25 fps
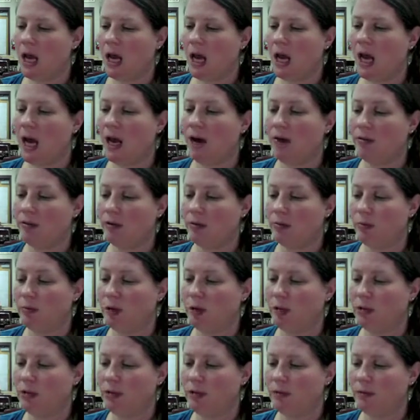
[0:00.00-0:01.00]
"Out in the
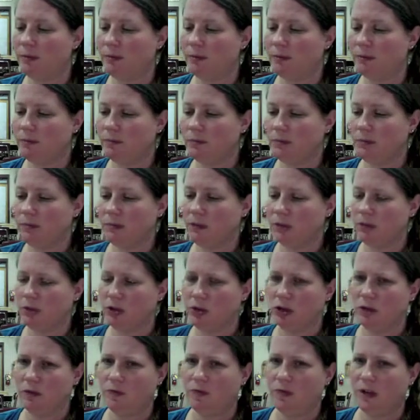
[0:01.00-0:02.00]
woods."
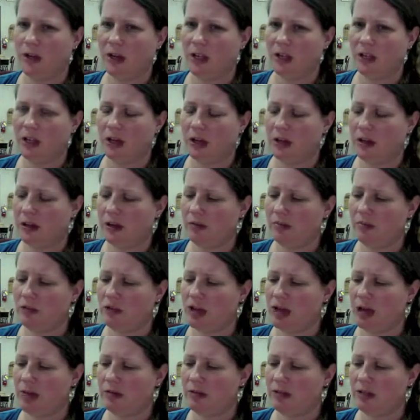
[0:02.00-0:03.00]
"Did you finish all them
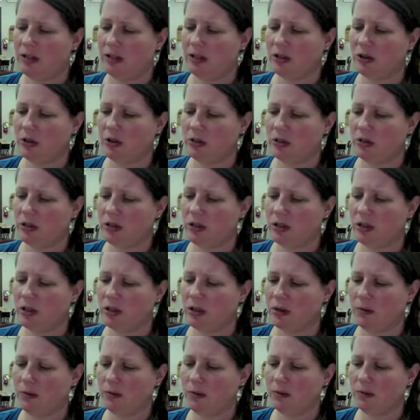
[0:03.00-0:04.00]
jobs I told you to
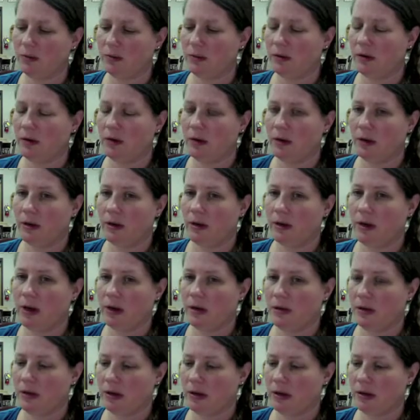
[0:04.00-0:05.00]
do?"
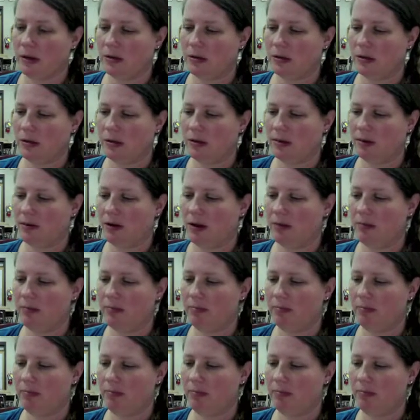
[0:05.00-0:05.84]
"Yes, sir," said Rob.